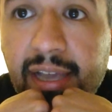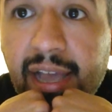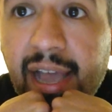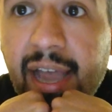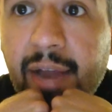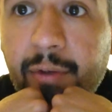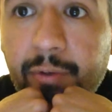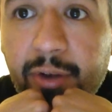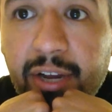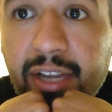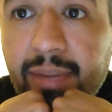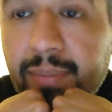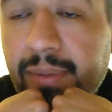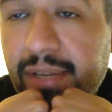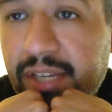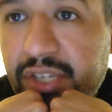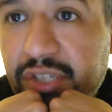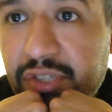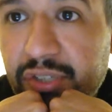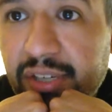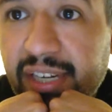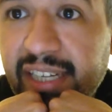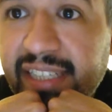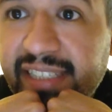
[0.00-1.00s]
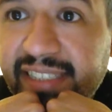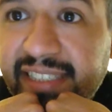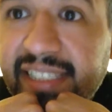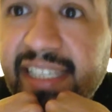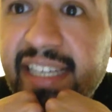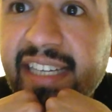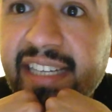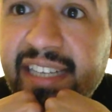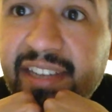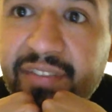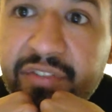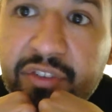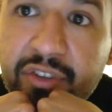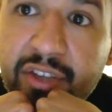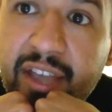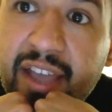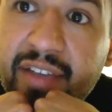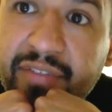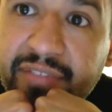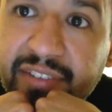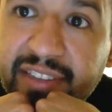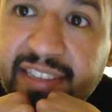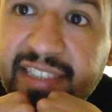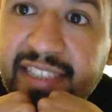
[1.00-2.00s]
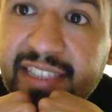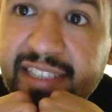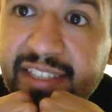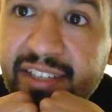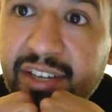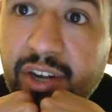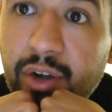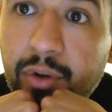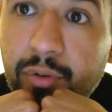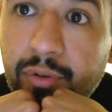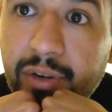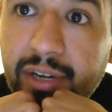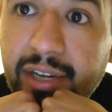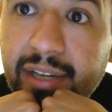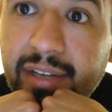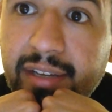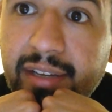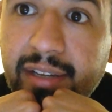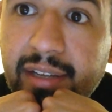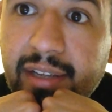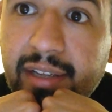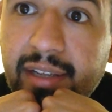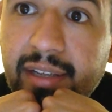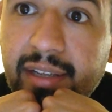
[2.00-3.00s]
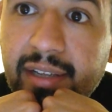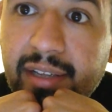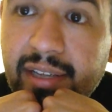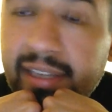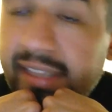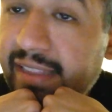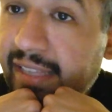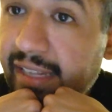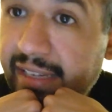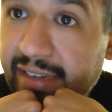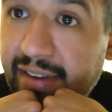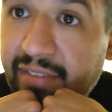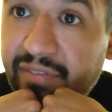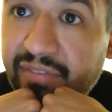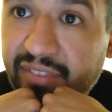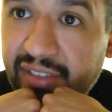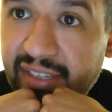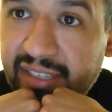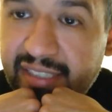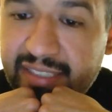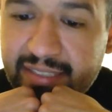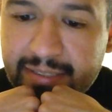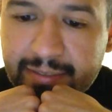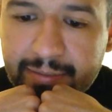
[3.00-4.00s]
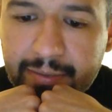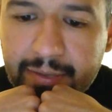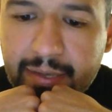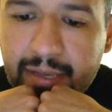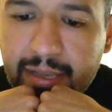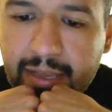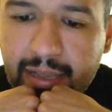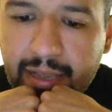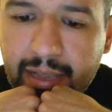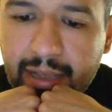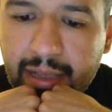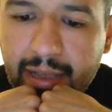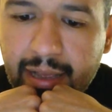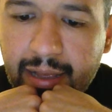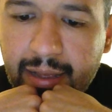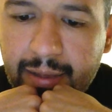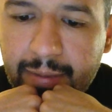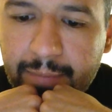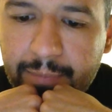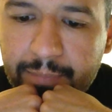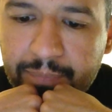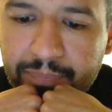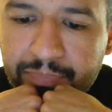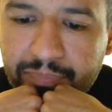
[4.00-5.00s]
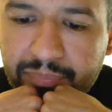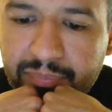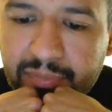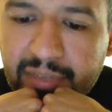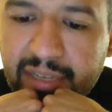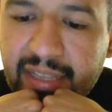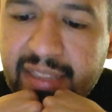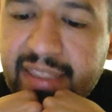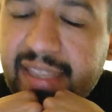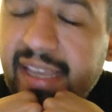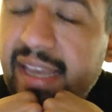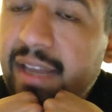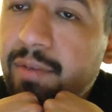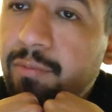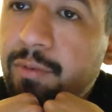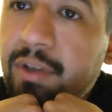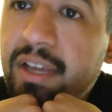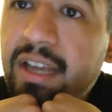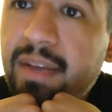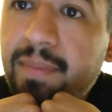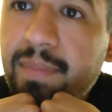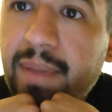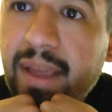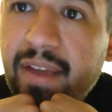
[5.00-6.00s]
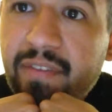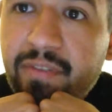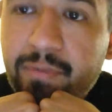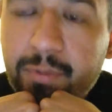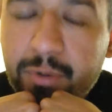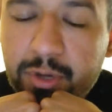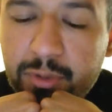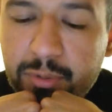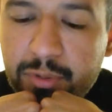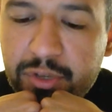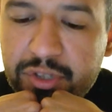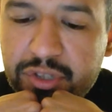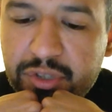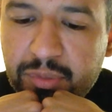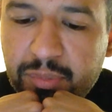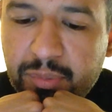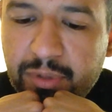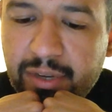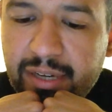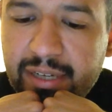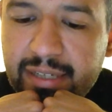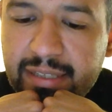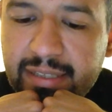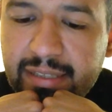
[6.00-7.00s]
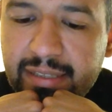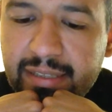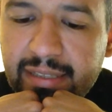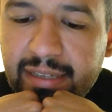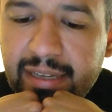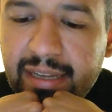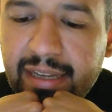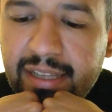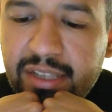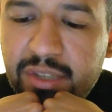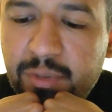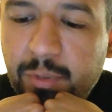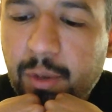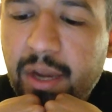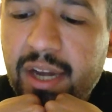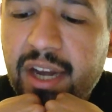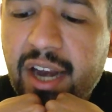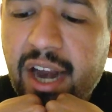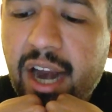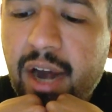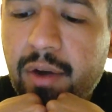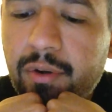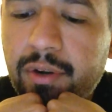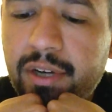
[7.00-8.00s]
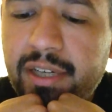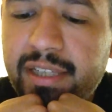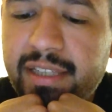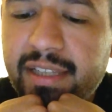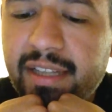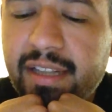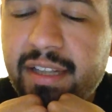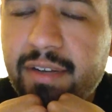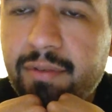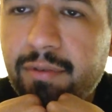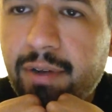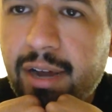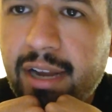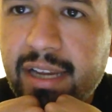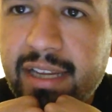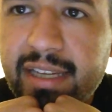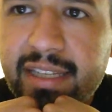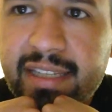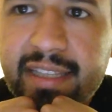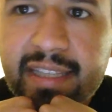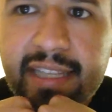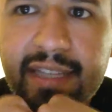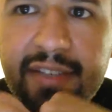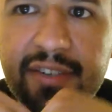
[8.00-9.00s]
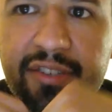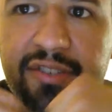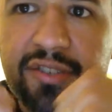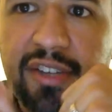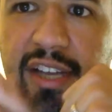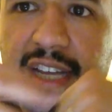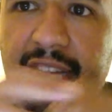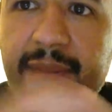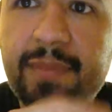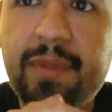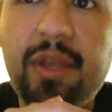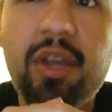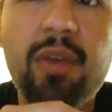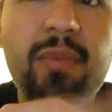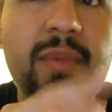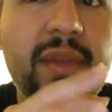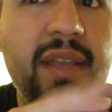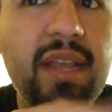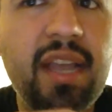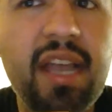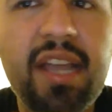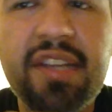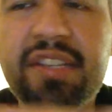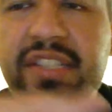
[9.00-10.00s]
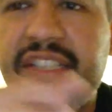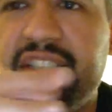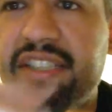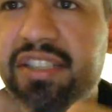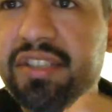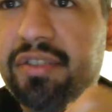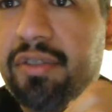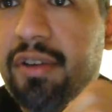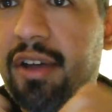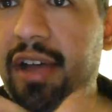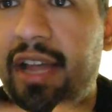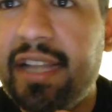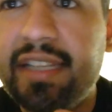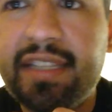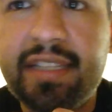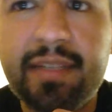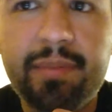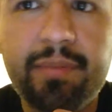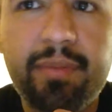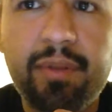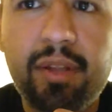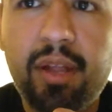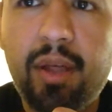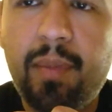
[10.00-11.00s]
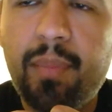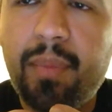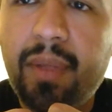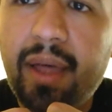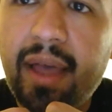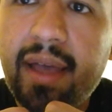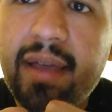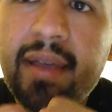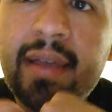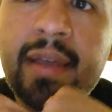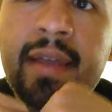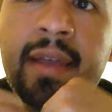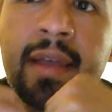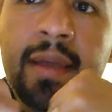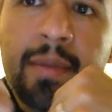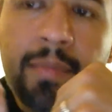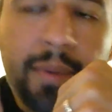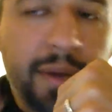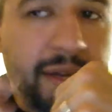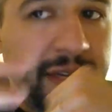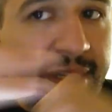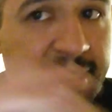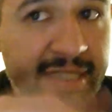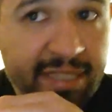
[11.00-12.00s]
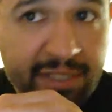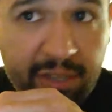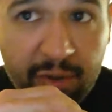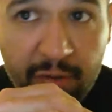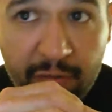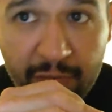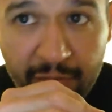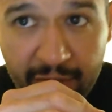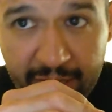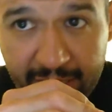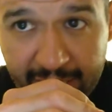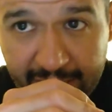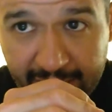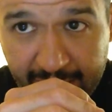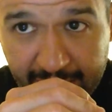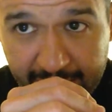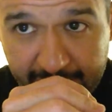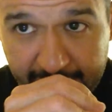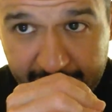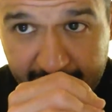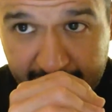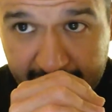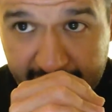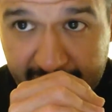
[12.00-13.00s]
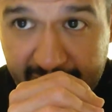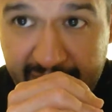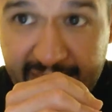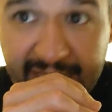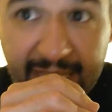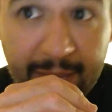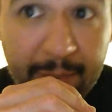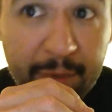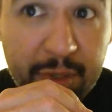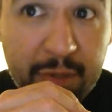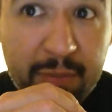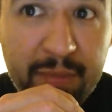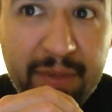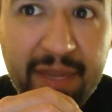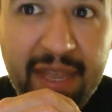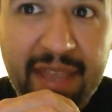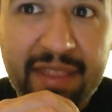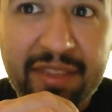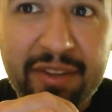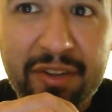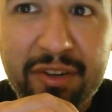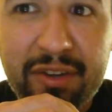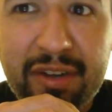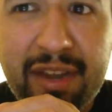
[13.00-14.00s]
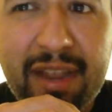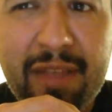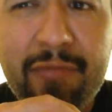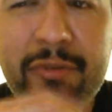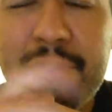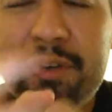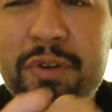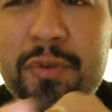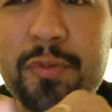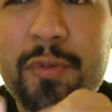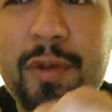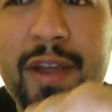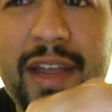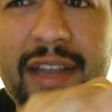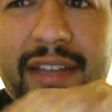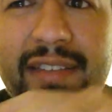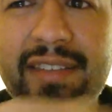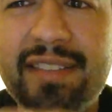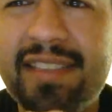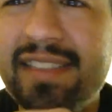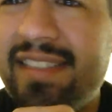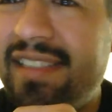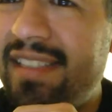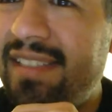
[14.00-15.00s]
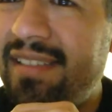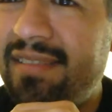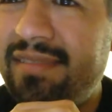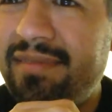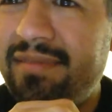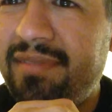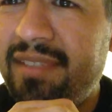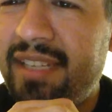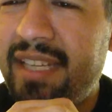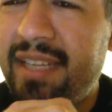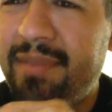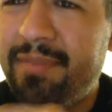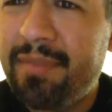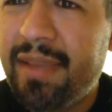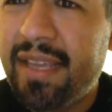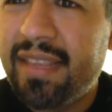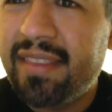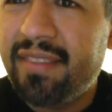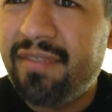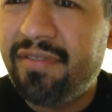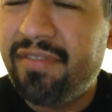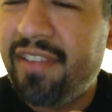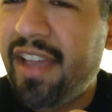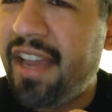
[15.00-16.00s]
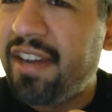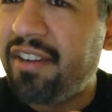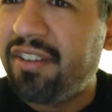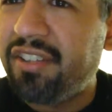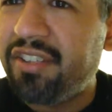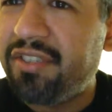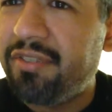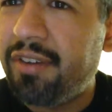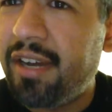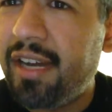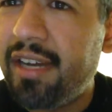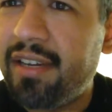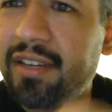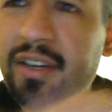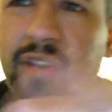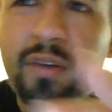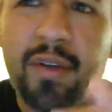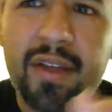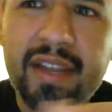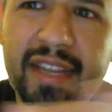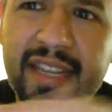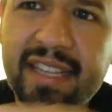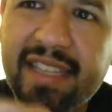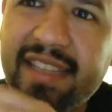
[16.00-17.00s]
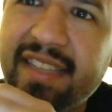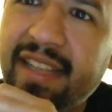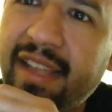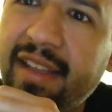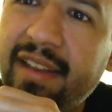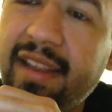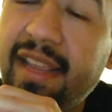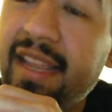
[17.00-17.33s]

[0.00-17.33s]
I recommend you guys see it if you haven't seen it already. It's on Netflix. And then we come back from a commercial break, and Dwight Howard is on the Rockets, and they're talking about, oh my gosh, he's so awesome, blah, blah. But it's so funny that he's able to be on there. I wonder why. Did he made the finals, right? No, I guess not.